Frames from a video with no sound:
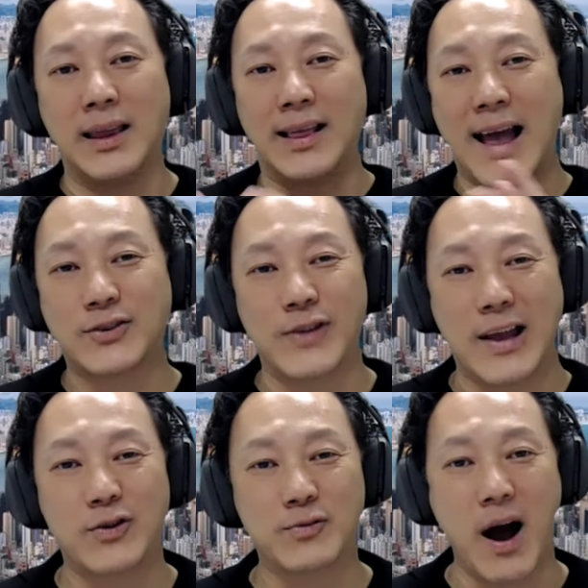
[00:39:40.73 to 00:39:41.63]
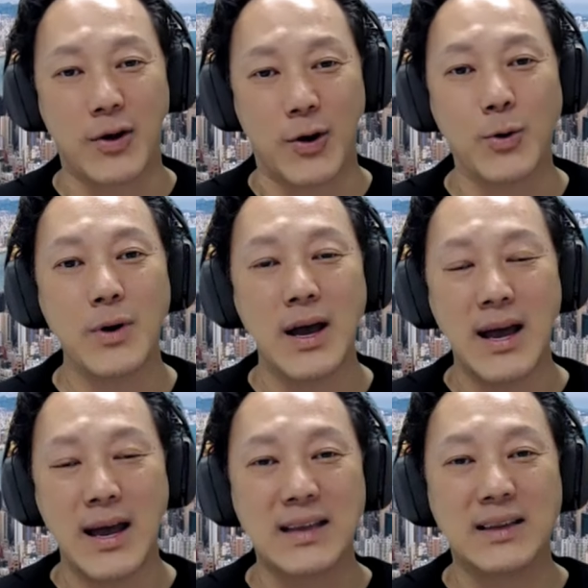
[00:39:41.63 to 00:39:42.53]
the large language model
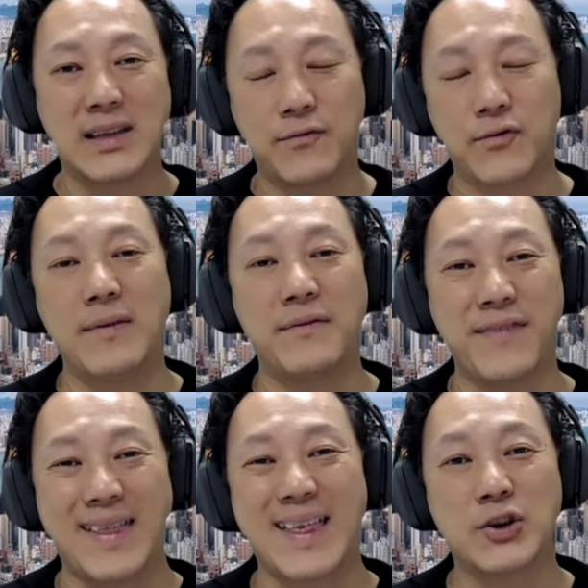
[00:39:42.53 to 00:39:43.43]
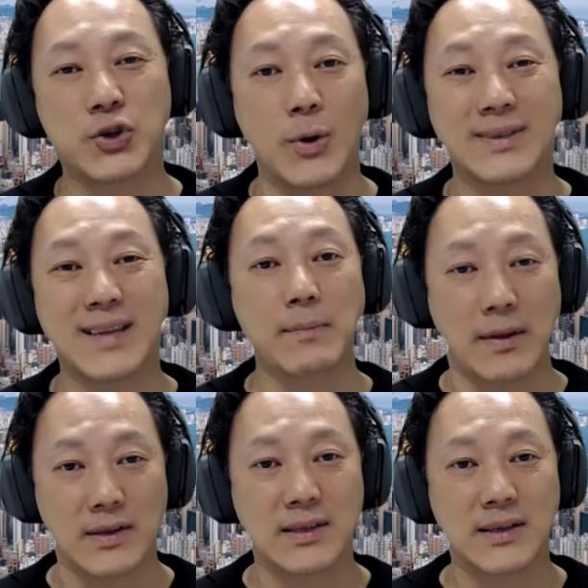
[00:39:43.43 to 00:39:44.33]
in different financial
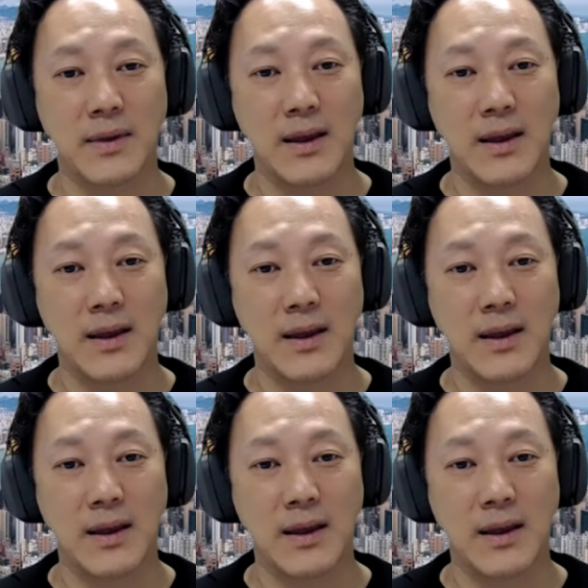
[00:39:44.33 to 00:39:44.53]
segments,